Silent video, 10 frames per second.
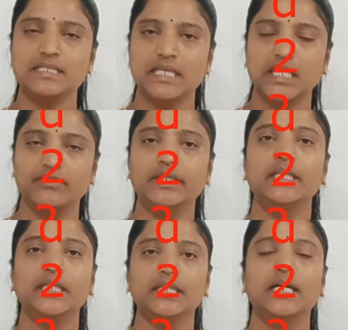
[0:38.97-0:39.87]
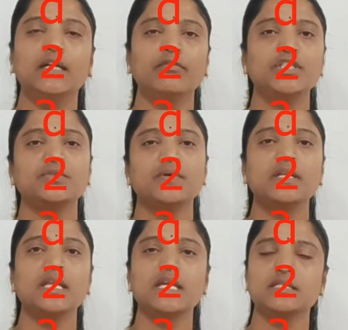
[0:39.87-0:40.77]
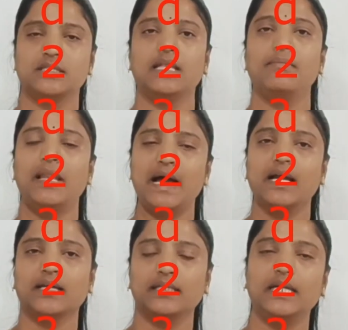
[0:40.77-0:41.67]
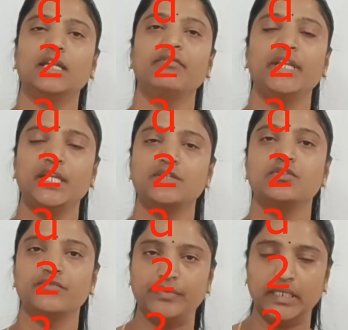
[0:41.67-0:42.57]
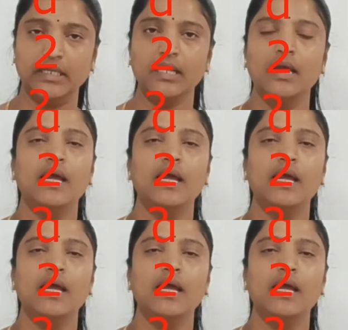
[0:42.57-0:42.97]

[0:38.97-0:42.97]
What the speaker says: has given in that which one is the blank that we need to fill,